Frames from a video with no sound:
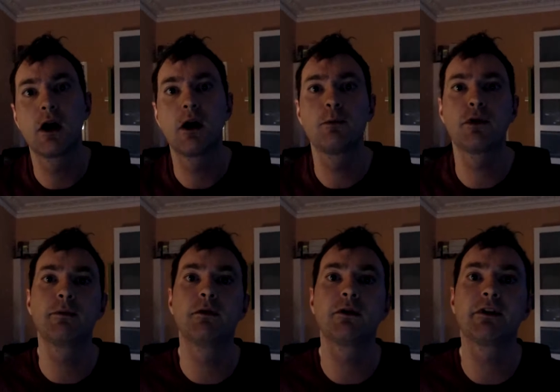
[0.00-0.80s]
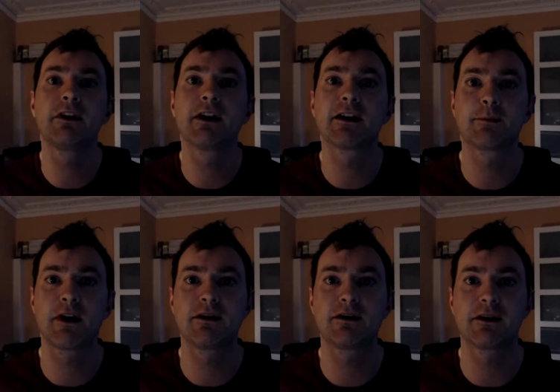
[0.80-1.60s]
probably more than he
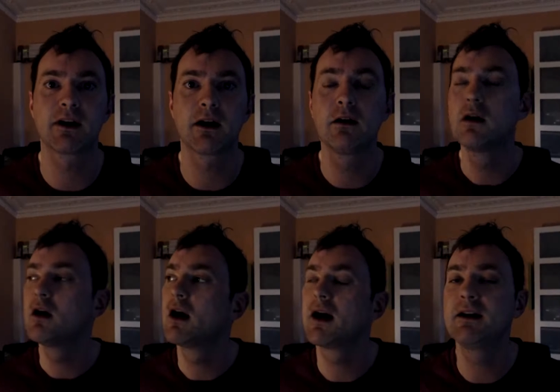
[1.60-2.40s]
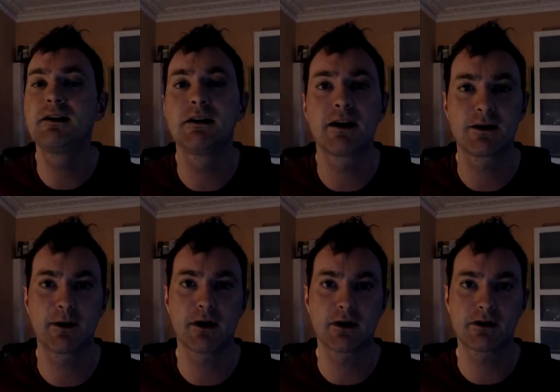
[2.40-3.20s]
expected to get. I didn't
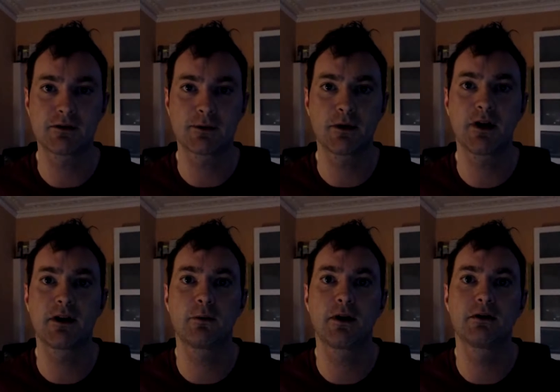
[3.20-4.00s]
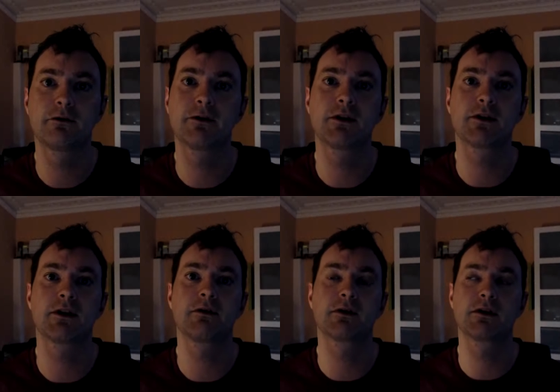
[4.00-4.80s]
expect Arsenal to play that well in the first
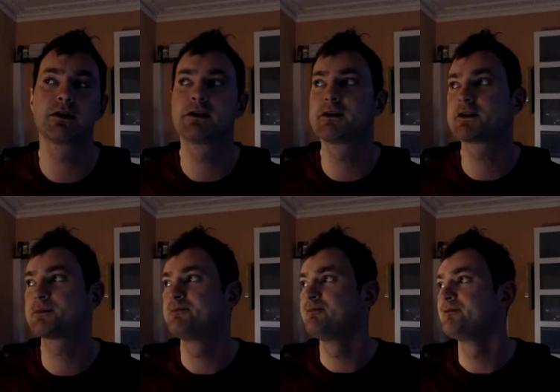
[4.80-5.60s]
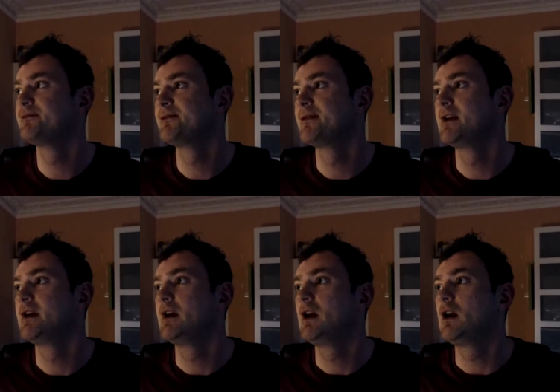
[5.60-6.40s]
half because,
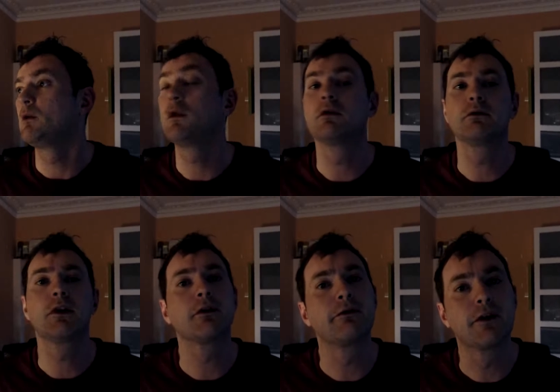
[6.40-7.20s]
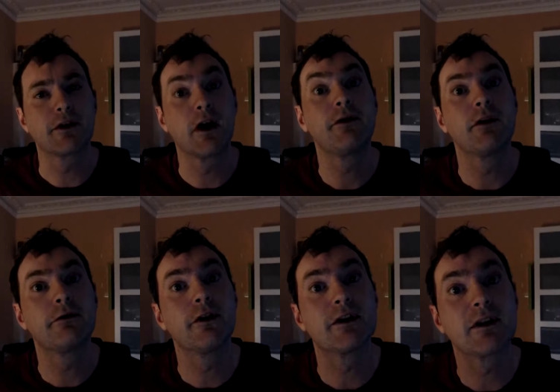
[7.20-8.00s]
well, not the first half, in the
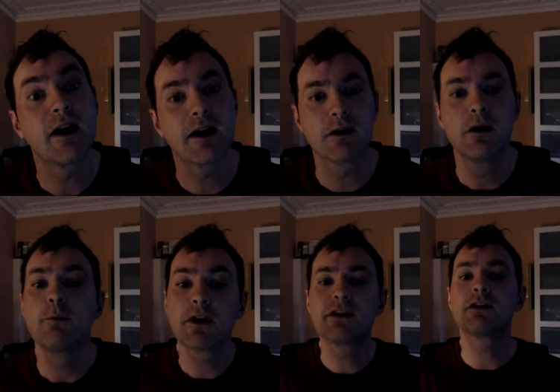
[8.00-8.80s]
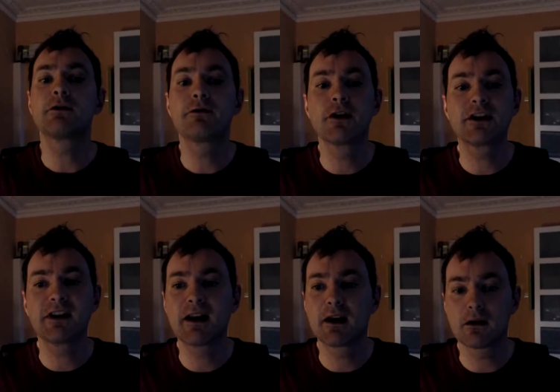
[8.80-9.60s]
first leg, because it's the first
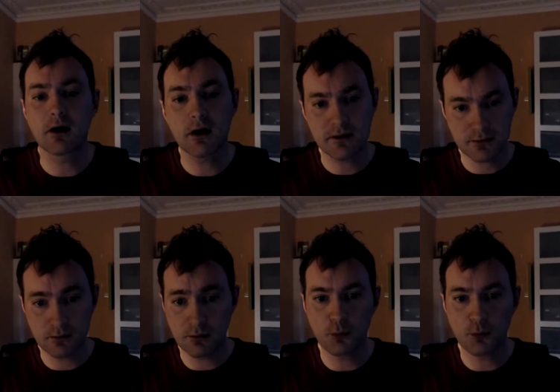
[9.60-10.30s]
leg. Arsenal,